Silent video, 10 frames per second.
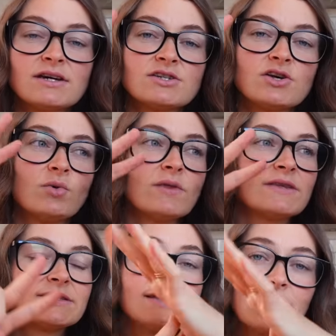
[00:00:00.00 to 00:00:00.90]
So
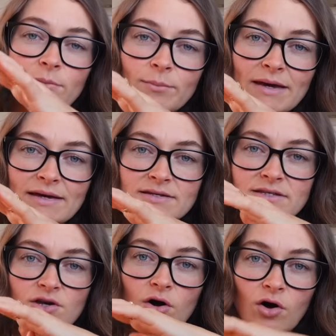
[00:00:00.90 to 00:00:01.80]
the second
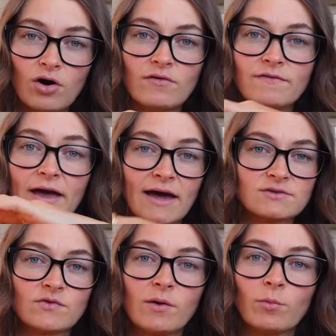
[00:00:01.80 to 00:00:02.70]
piece of the
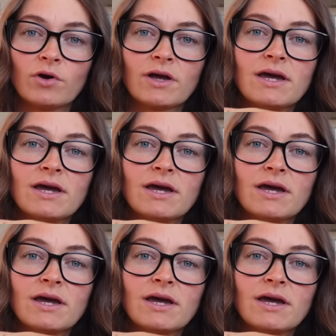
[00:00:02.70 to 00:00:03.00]
HATS framework